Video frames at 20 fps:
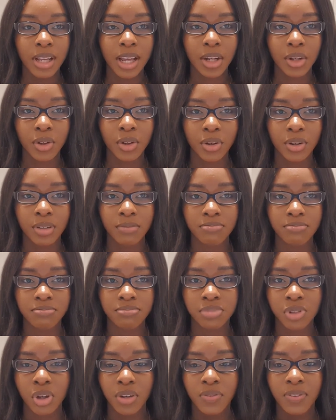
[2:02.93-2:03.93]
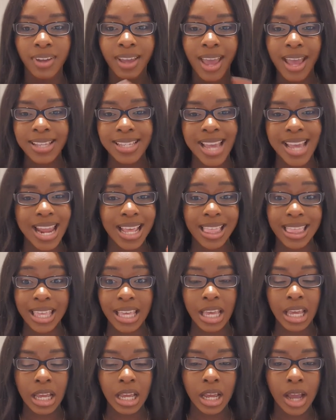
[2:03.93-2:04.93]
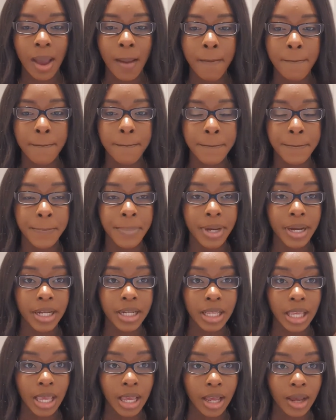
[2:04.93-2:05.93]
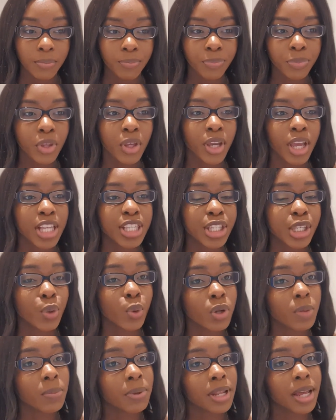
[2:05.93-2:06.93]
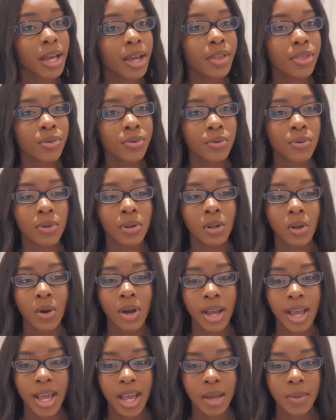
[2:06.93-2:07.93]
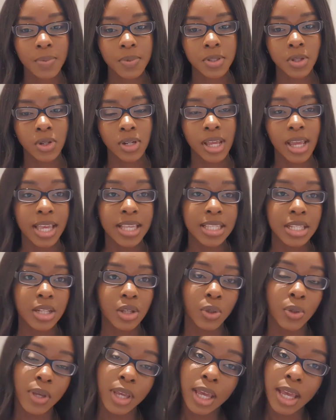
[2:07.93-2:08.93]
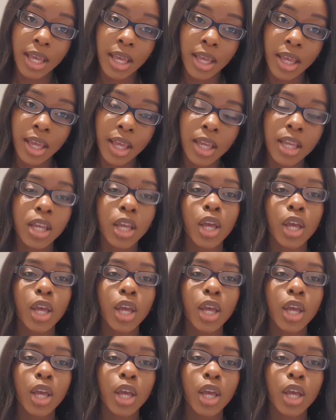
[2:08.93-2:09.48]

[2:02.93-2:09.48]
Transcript: I don't forget anything, but yeah. Okay, so you would apply through lawcabs.ac.uk.